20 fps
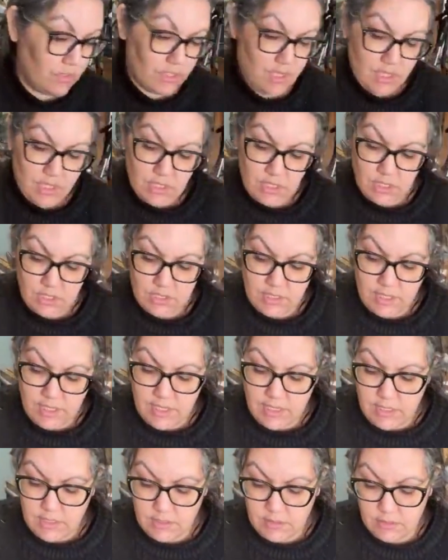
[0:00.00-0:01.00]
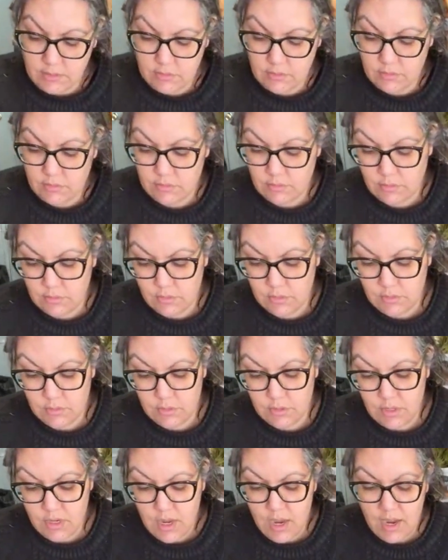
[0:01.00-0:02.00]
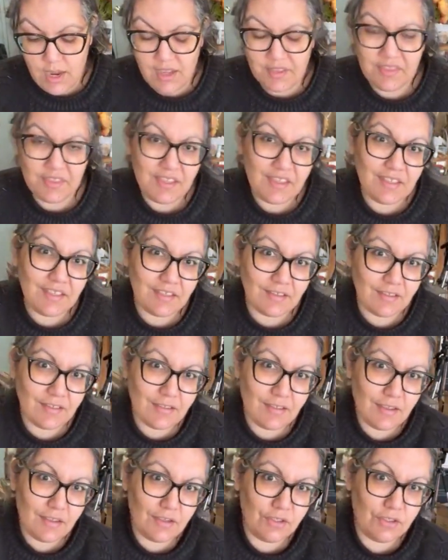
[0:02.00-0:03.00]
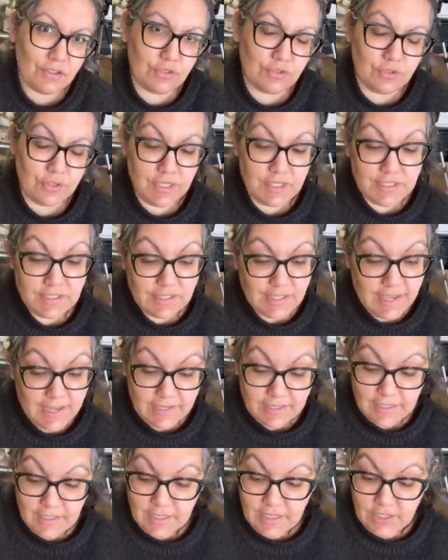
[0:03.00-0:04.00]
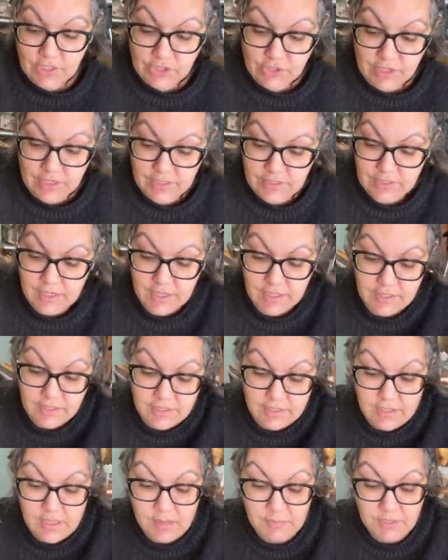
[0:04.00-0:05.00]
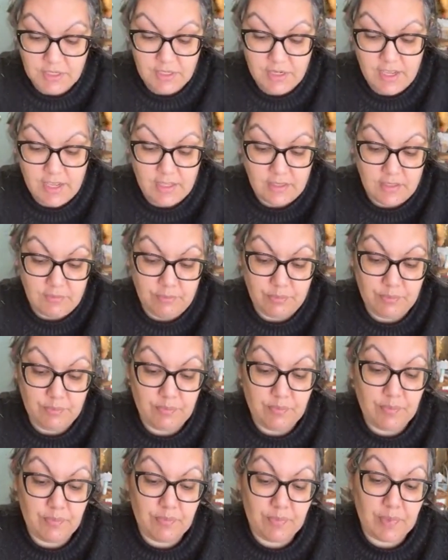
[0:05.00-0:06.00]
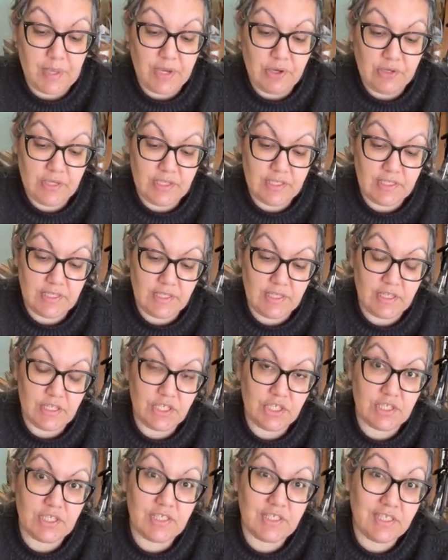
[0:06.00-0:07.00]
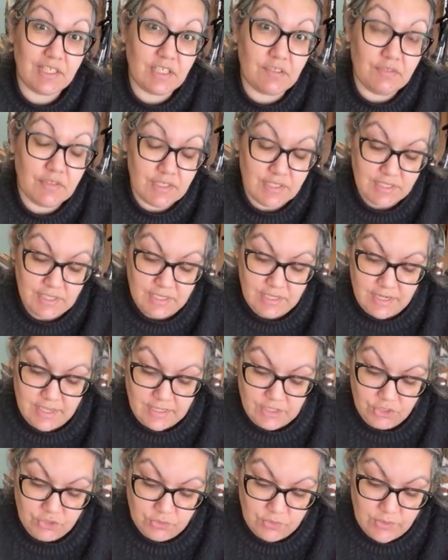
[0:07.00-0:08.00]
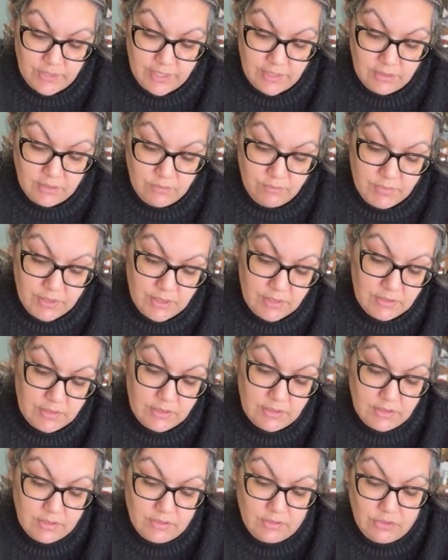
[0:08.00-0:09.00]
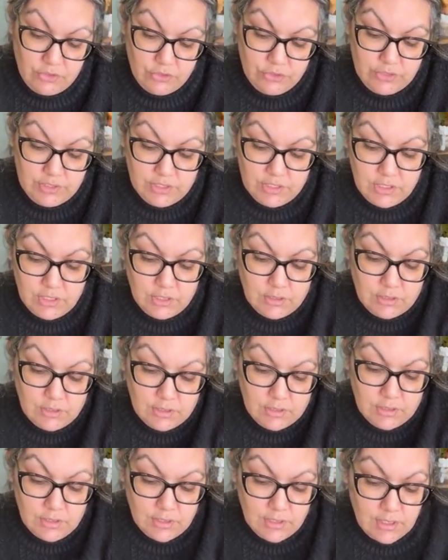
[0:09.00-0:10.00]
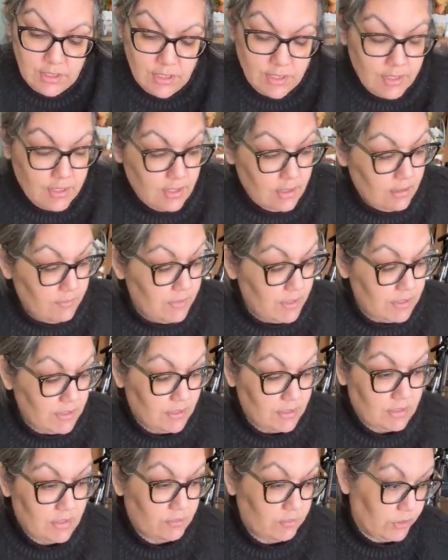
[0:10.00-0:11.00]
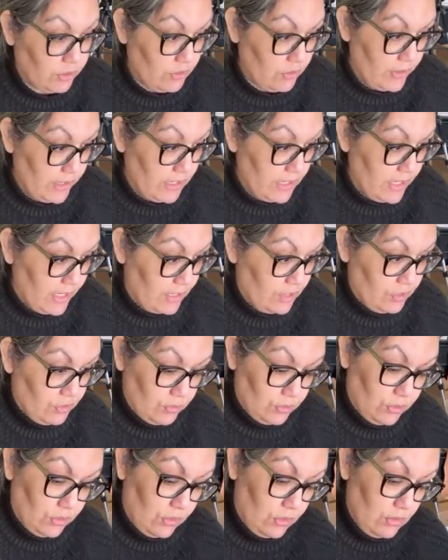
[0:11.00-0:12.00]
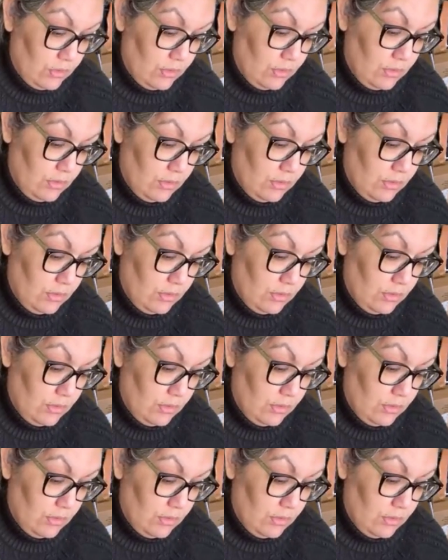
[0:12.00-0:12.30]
Thank you, Dana. I don't know, it's laggy, you guys. I think I am going to add the berries in just to give this a natural element, an earthy element, since we're going natural.